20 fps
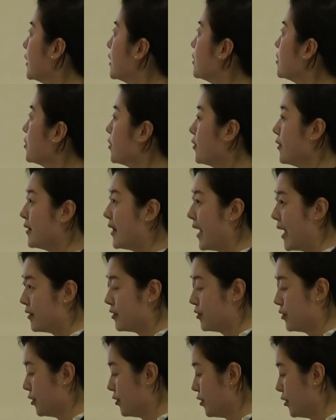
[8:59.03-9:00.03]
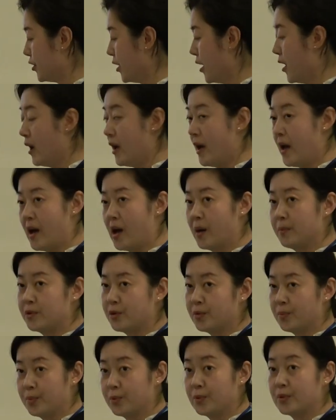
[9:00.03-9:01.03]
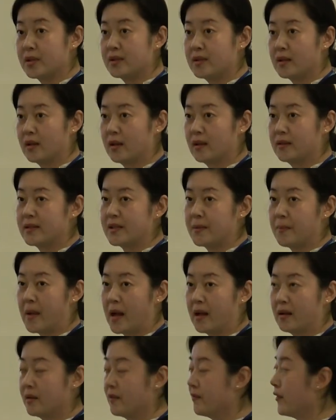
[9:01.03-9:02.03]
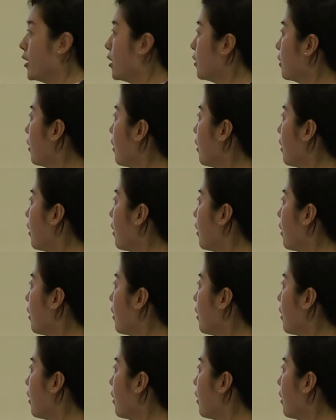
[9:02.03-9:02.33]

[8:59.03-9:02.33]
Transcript: So that surge helped boost the demand of air